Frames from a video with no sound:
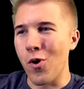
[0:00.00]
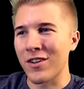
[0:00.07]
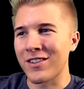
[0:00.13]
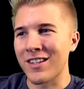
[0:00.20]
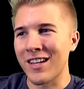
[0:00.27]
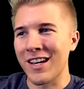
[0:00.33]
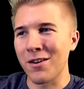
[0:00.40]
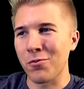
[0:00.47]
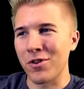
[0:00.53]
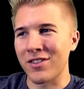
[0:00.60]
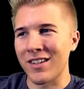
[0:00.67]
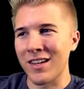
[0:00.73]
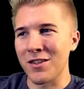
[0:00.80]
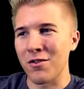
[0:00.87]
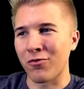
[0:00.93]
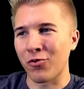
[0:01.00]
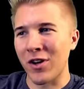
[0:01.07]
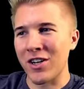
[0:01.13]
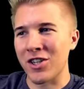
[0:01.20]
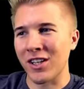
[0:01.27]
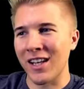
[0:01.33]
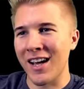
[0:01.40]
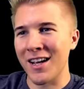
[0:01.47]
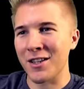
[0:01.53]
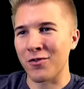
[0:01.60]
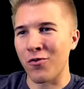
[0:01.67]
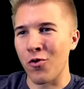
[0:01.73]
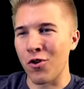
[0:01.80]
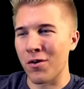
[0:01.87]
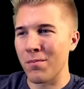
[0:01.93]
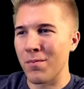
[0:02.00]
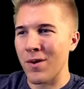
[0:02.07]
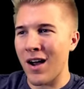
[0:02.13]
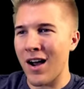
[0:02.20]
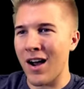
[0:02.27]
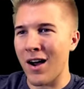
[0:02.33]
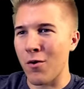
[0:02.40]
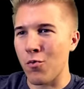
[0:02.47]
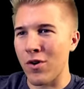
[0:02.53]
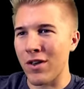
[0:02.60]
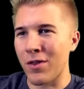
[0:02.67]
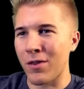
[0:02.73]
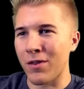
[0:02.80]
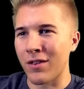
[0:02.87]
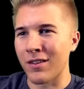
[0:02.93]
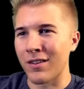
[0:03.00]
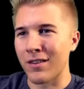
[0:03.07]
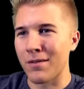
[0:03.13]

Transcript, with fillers: Once again, we're seeing the French alliance form uh, with